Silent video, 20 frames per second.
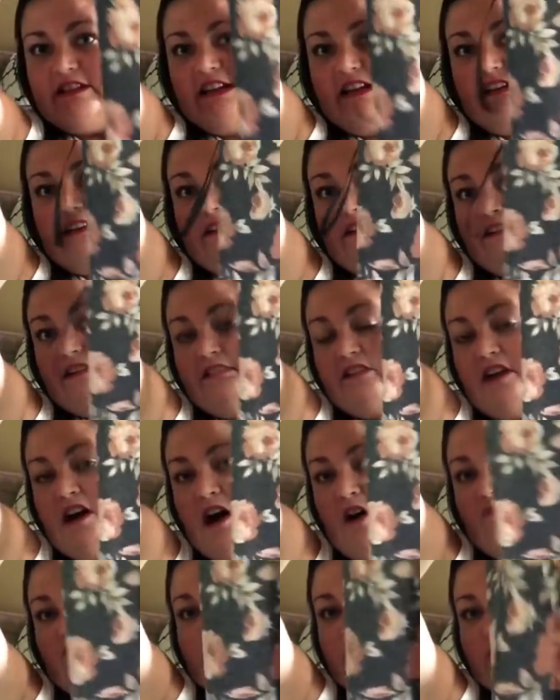like a
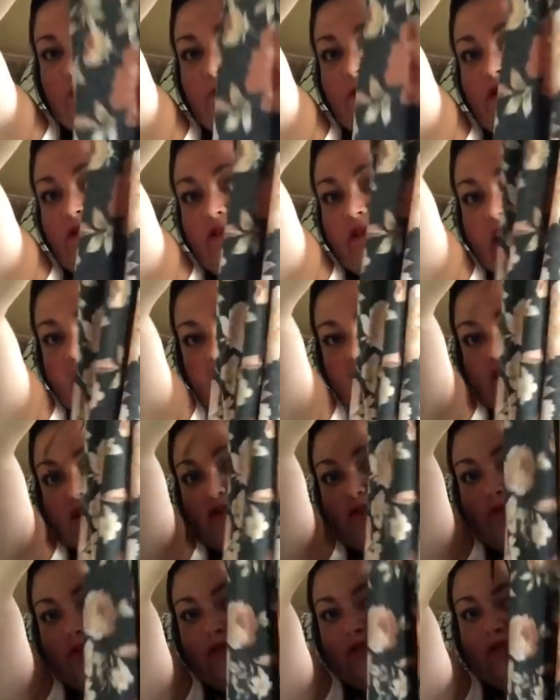comfortable
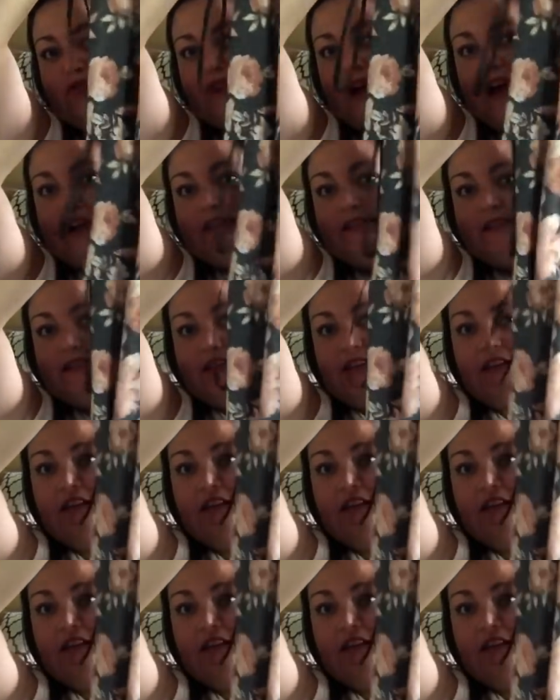casual dress.